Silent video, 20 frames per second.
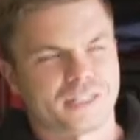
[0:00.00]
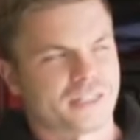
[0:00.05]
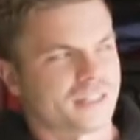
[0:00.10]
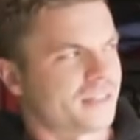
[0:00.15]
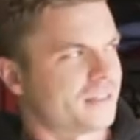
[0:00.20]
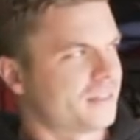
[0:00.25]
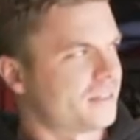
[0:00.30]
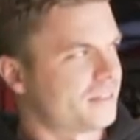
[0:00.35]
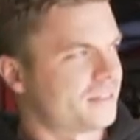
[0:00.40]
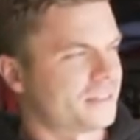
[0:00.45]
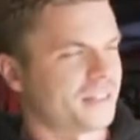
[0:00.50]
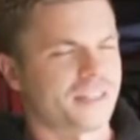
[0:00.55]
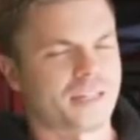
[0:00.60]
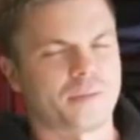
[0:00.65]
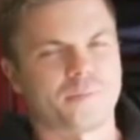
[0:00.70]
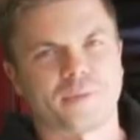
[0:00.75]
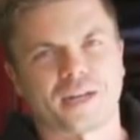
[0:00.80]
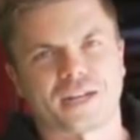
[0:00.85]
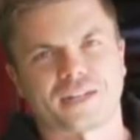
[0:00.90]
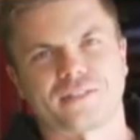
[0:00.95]
can get send
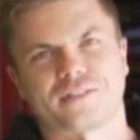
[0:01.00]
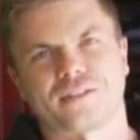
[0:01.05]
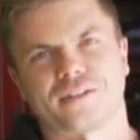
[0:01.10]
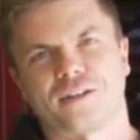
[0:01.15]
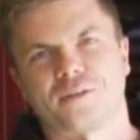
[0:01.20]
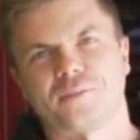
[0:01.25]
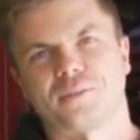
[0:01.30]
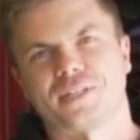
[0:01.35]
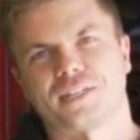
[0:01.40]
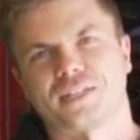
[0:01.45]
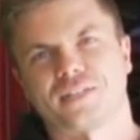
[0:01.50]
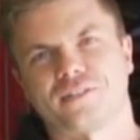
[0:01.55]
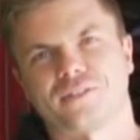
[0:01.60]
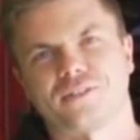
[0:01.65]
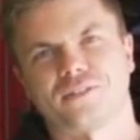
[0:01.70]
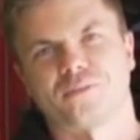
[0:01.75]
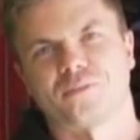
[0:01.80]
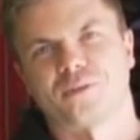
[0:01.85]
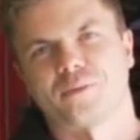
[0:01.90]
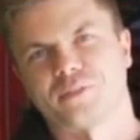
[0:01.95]
them back in time, and they can
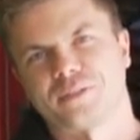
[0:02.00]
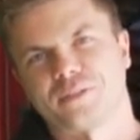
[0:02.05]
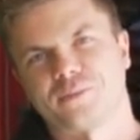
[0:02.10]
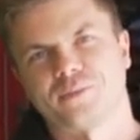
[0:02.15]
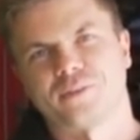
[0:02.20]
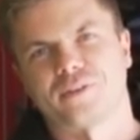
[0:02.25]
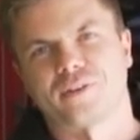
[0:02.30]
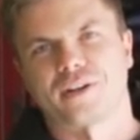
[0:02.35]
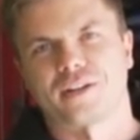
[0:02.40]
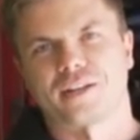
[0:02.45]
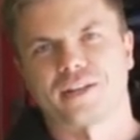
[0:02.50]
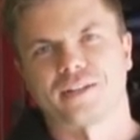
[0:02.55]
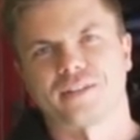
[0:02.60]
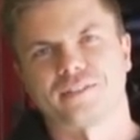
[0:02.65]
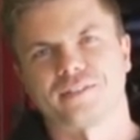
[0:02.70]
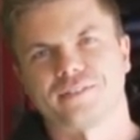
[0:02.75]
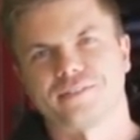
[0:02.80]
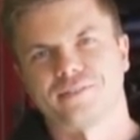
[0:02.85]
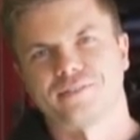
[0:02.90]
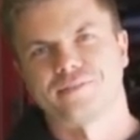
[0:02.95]
look at what we did with the radiator.
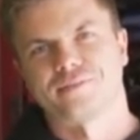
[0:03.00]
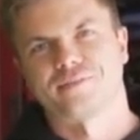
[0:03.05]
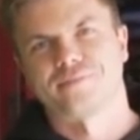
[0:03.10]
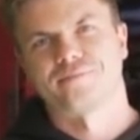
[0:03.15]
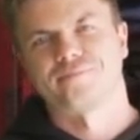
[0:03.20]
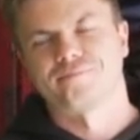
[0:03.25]
Yep.